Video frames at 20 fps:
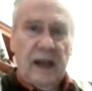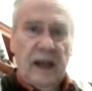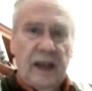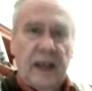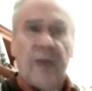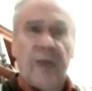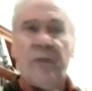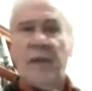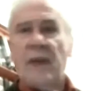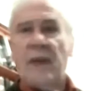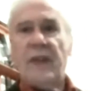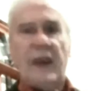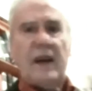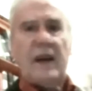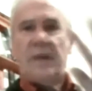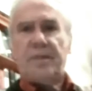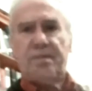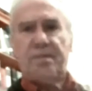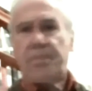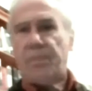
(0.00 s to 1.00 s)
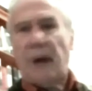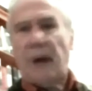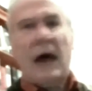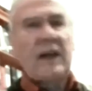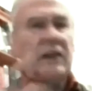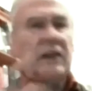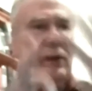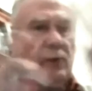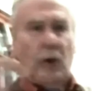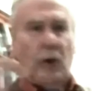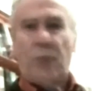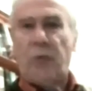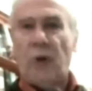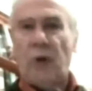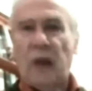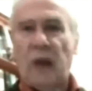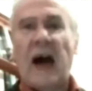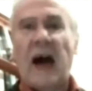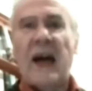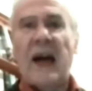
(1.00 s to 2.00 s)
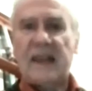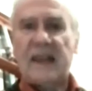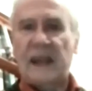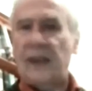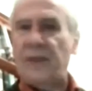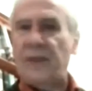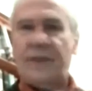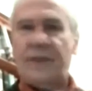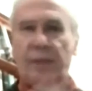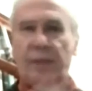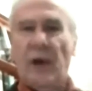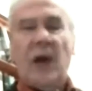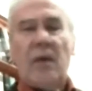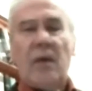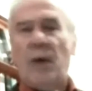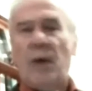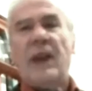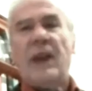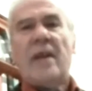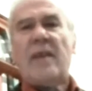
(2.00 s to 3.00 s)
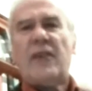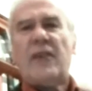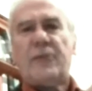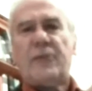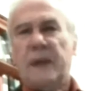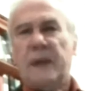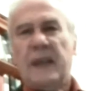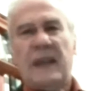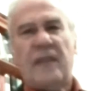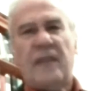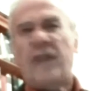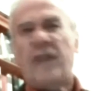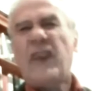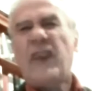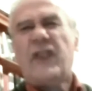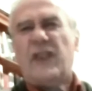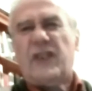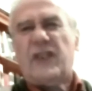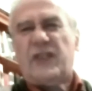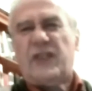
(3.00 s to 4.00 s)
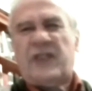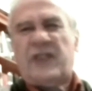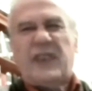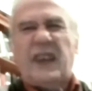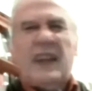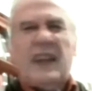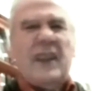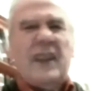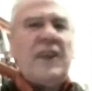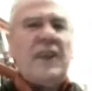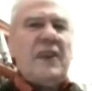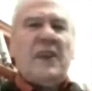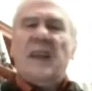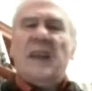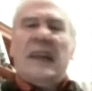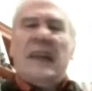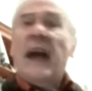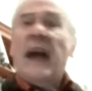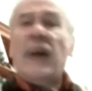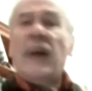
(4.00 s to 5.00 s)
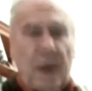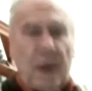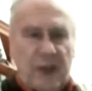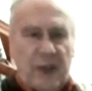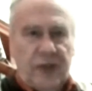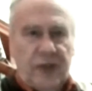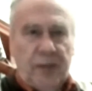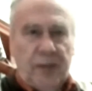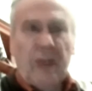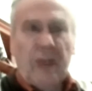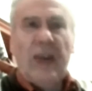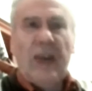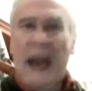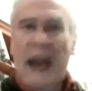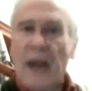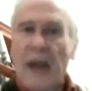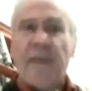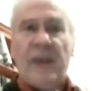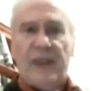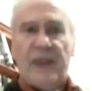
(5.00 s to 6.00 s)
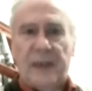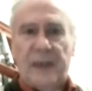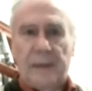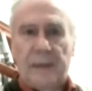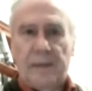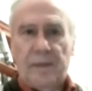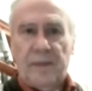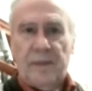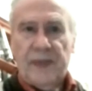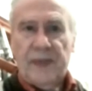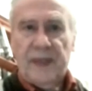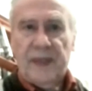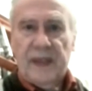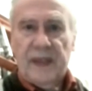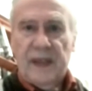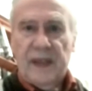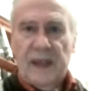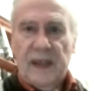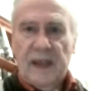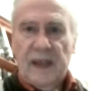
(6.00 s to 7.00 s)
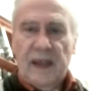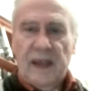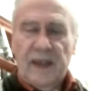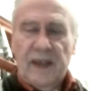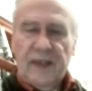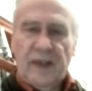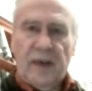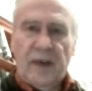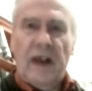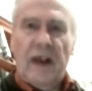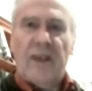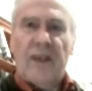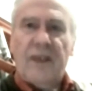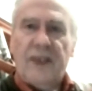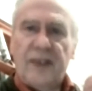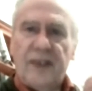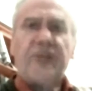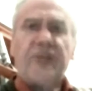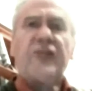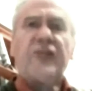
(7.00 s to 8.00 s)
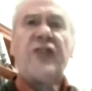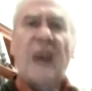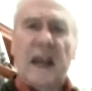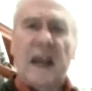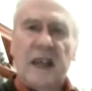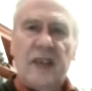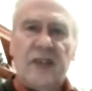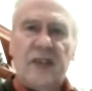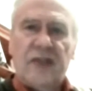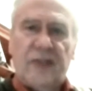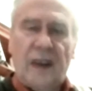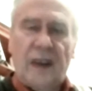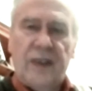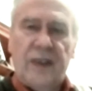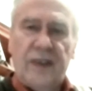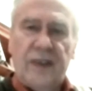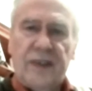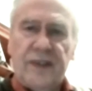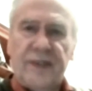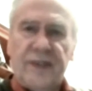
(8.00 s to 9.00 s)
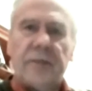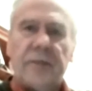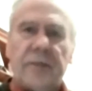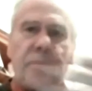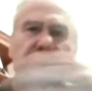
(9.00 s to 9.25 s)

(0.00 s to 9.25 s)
Even when they partly were polite and were never speaking fascist language, but they have it. So, and this changed, and this is a